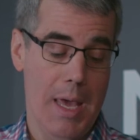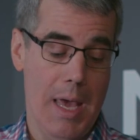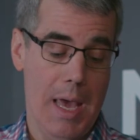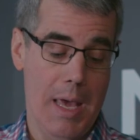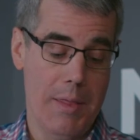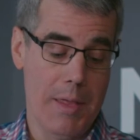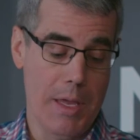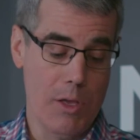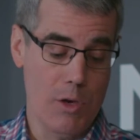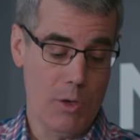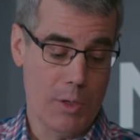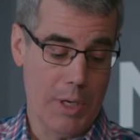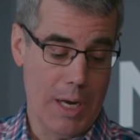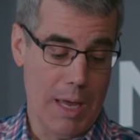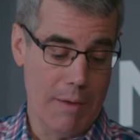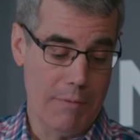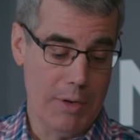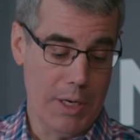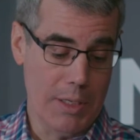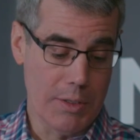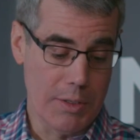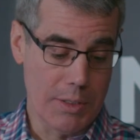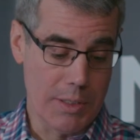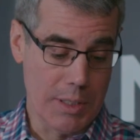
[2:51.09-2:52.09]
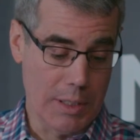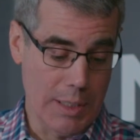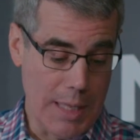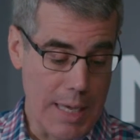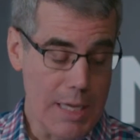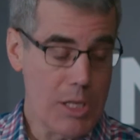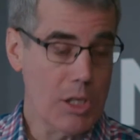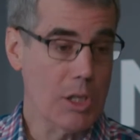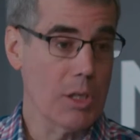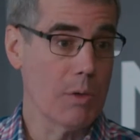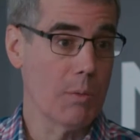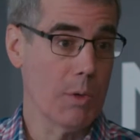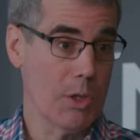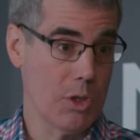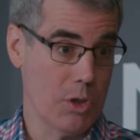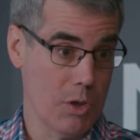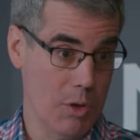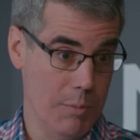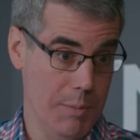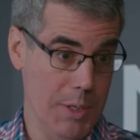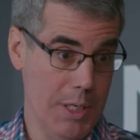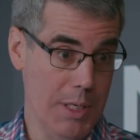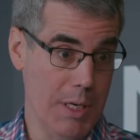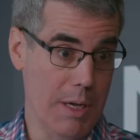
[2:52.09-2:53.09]
and then you could have an installation, which
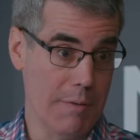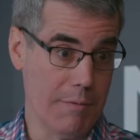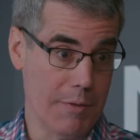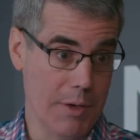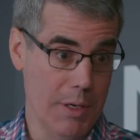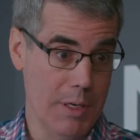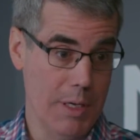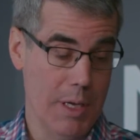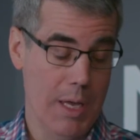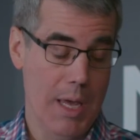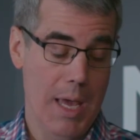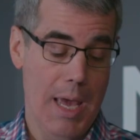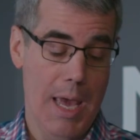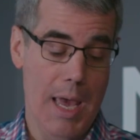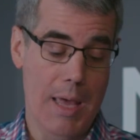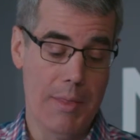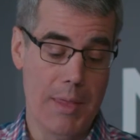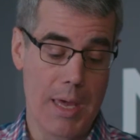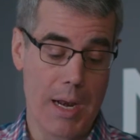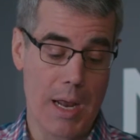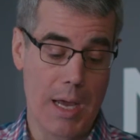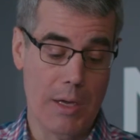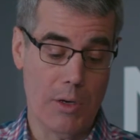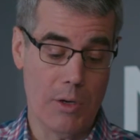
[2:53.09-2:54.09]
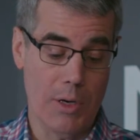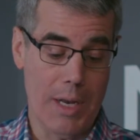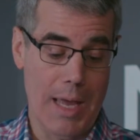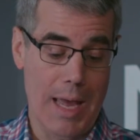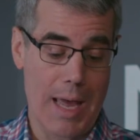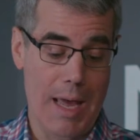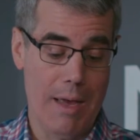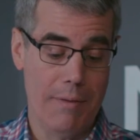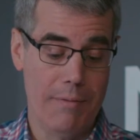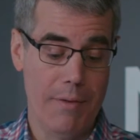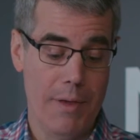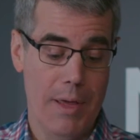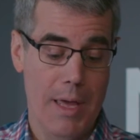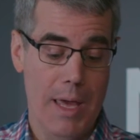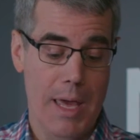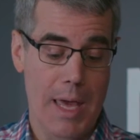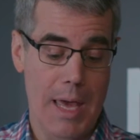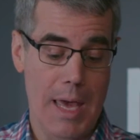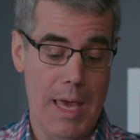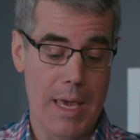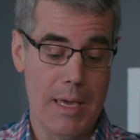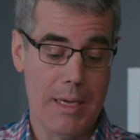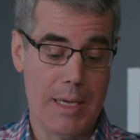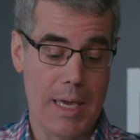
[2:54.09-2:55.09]
could be different, and then I could have
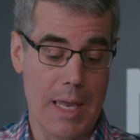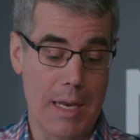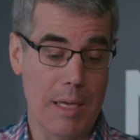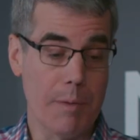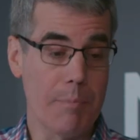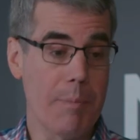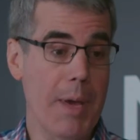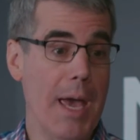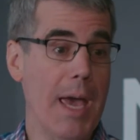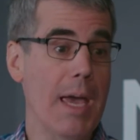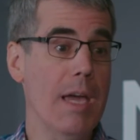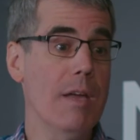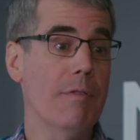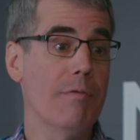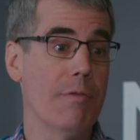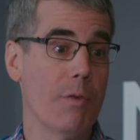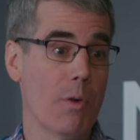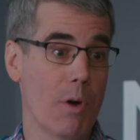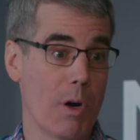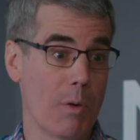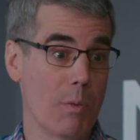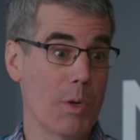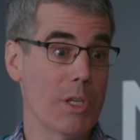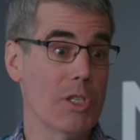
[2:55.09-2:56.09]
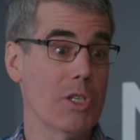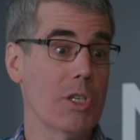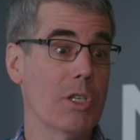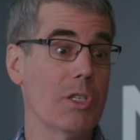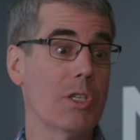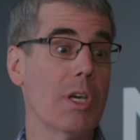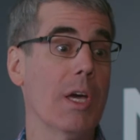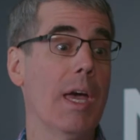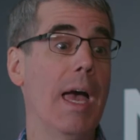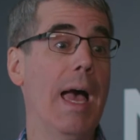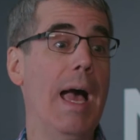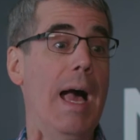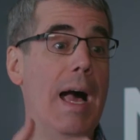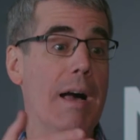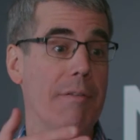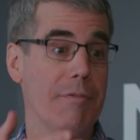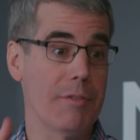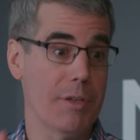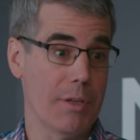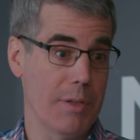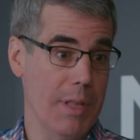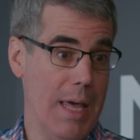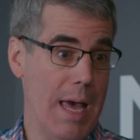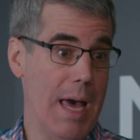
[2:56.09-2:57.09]
a getting paid for it, which is
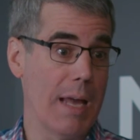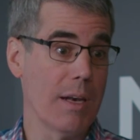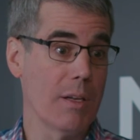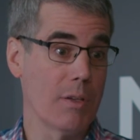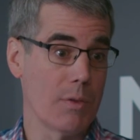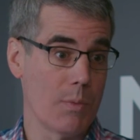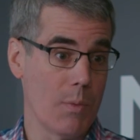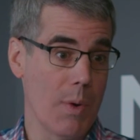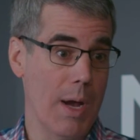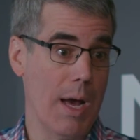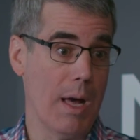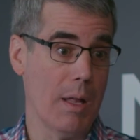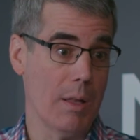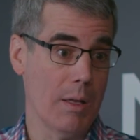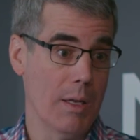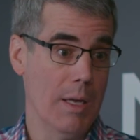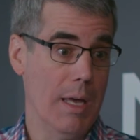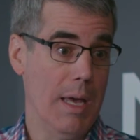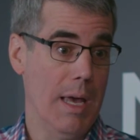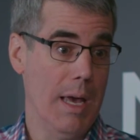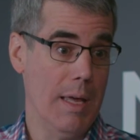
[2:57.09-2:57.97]
after that as well.